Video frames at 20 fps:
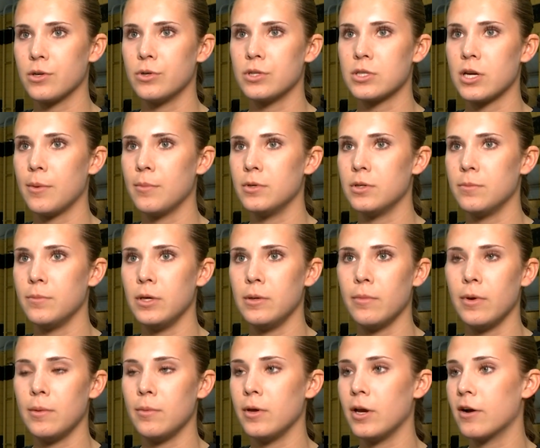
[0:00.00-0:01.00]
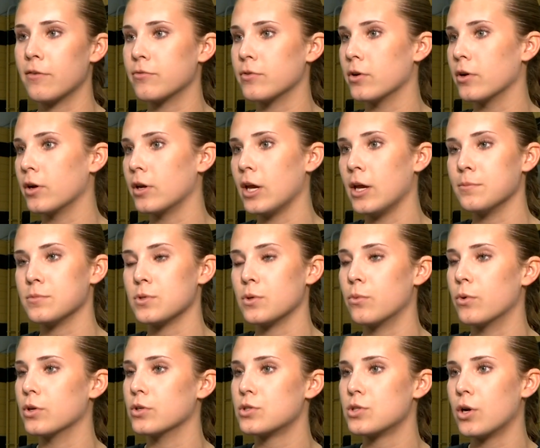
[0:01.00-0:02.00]
always coming to me maybe after games
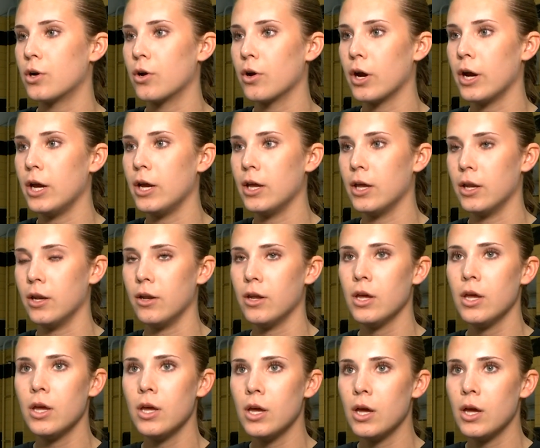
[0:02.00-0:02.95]
that weren't so great and